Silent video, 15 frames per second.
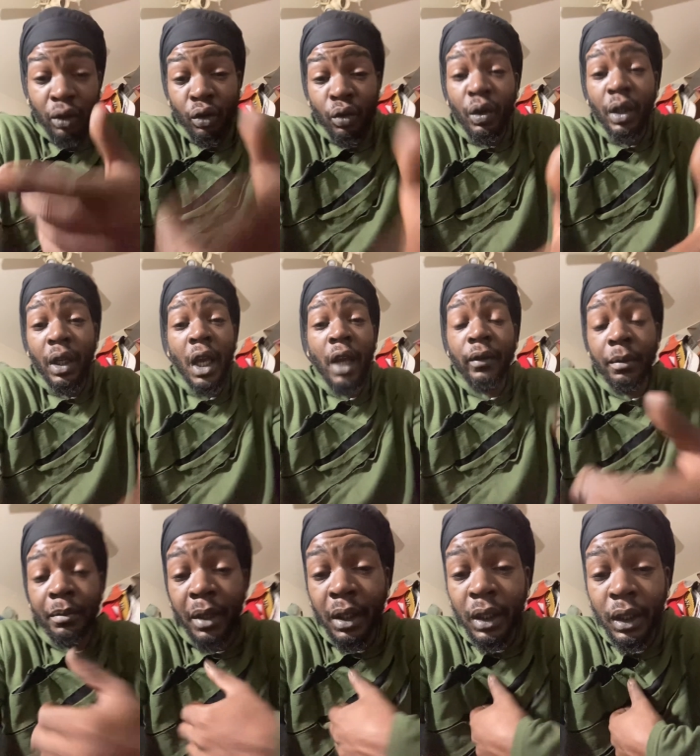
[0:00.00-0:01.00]
you would have a
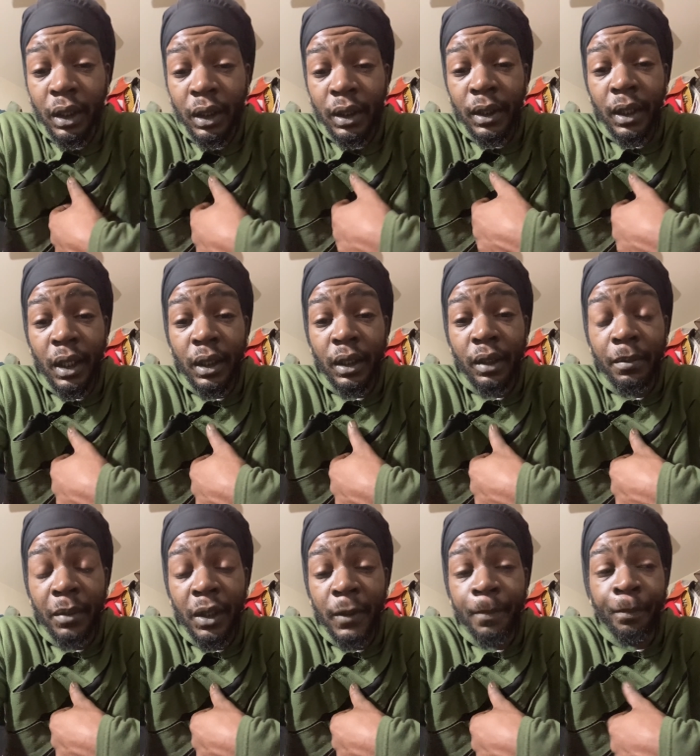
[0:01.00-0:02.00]
better understanding than
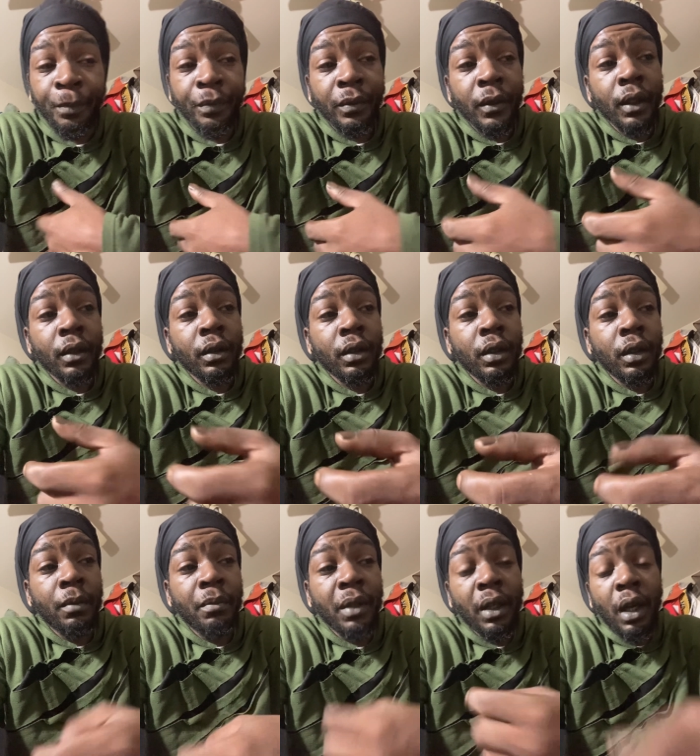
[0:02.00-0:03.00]
me
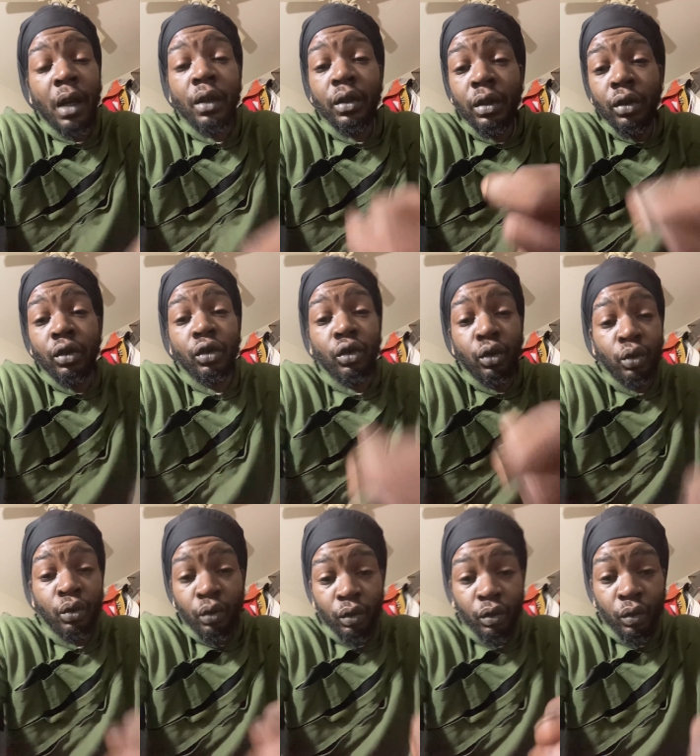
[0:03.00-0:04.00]
but also
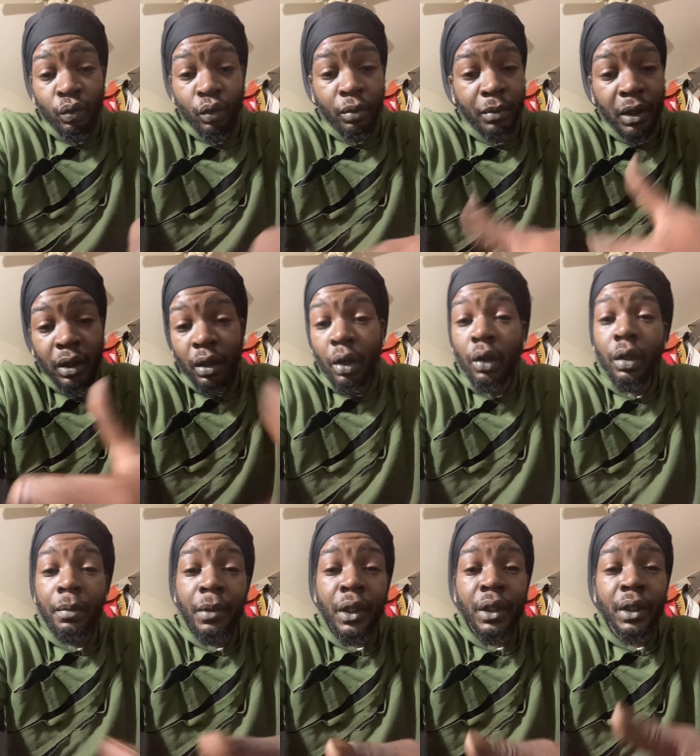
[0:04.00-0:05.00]
you will be the only
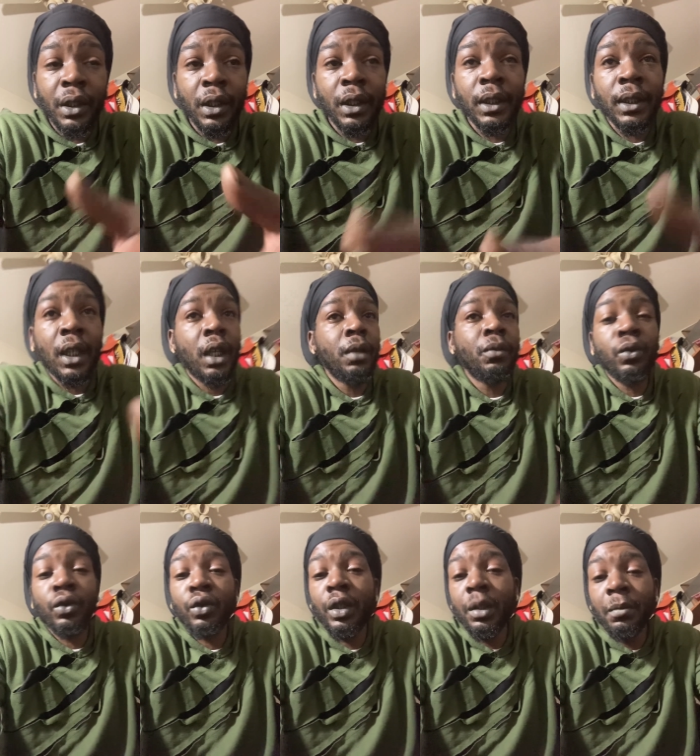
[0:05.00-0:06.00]
person that is able
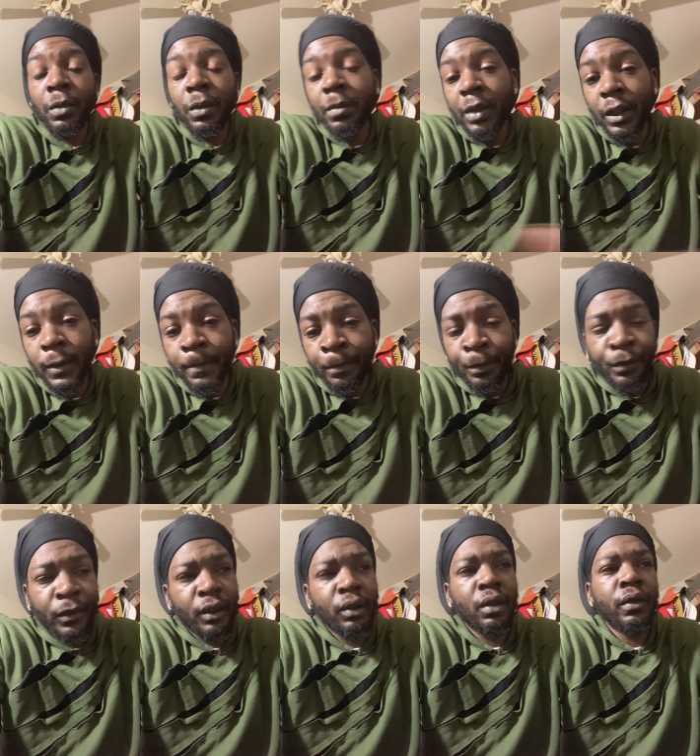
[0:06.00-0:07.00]
to implement it.
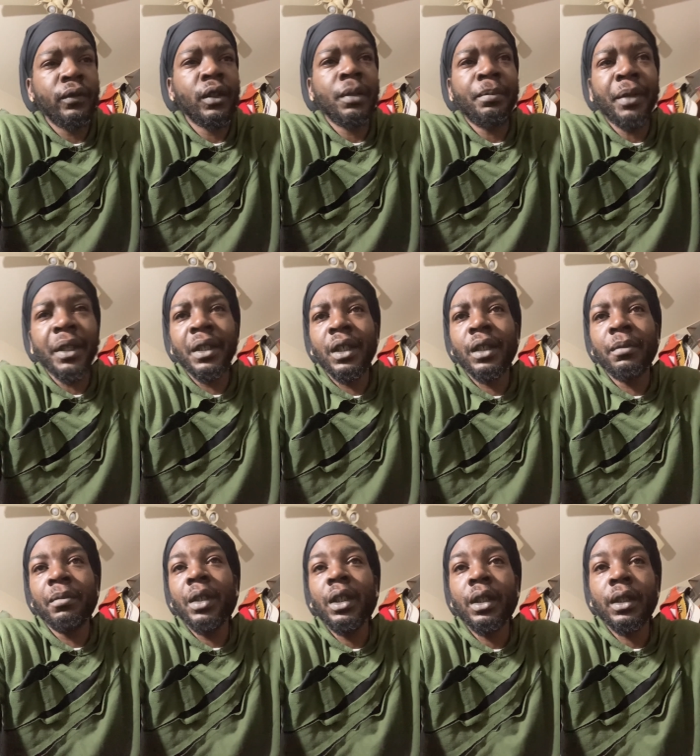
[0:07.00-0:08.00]
So if you're paying
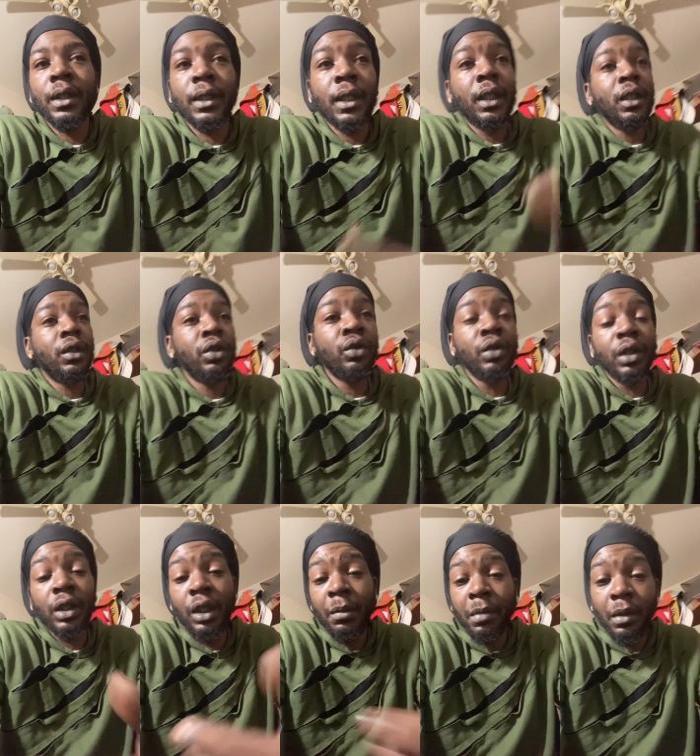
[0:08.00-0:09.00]
me to tell you to
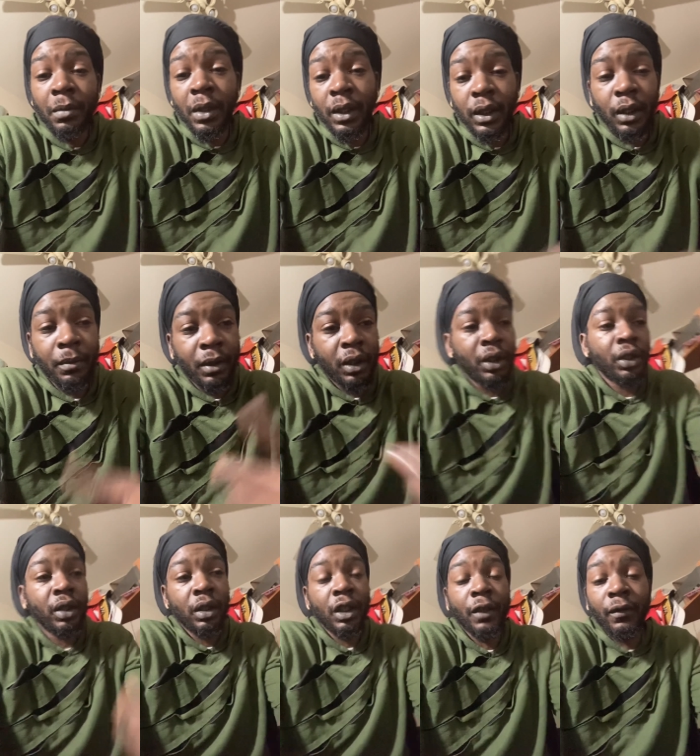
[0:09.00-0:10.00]
implement something that you're
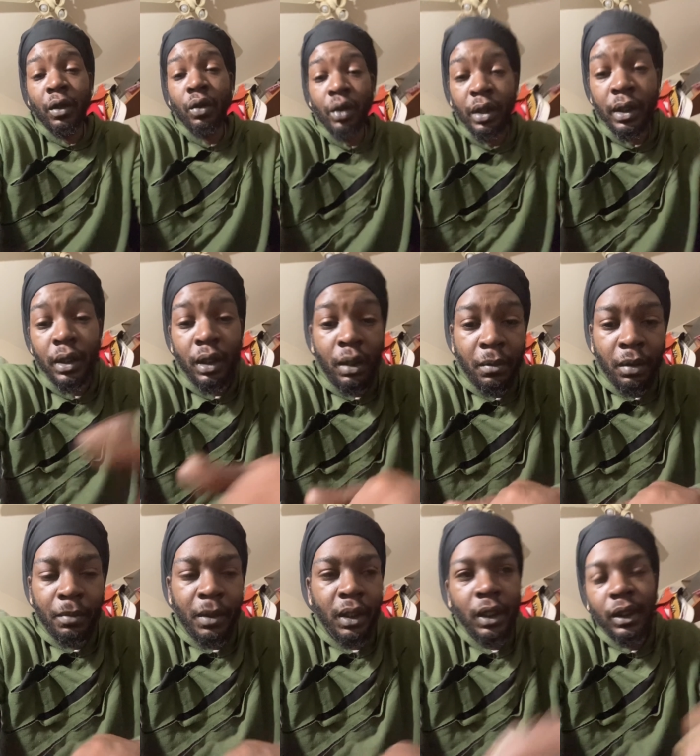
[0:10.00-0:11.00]
never going to
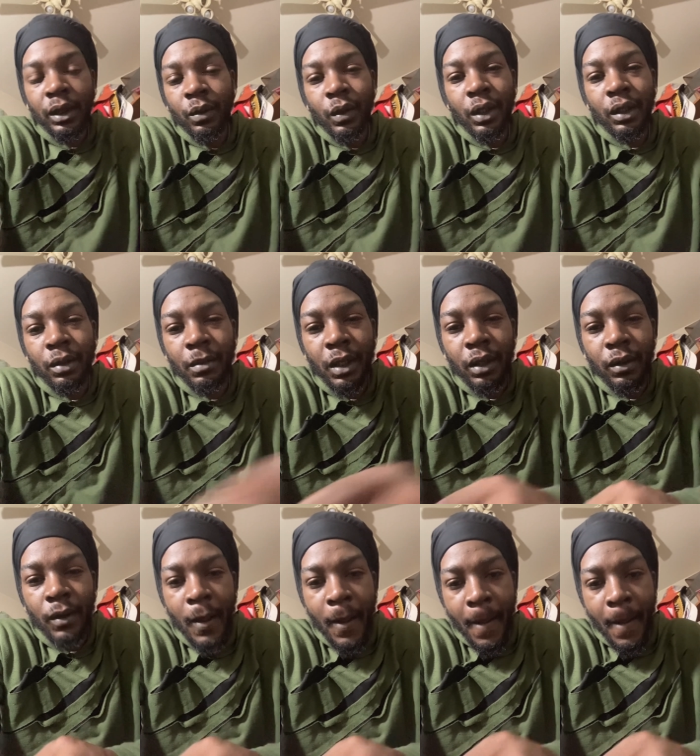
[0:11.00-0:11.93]
implement, that's a waste of money.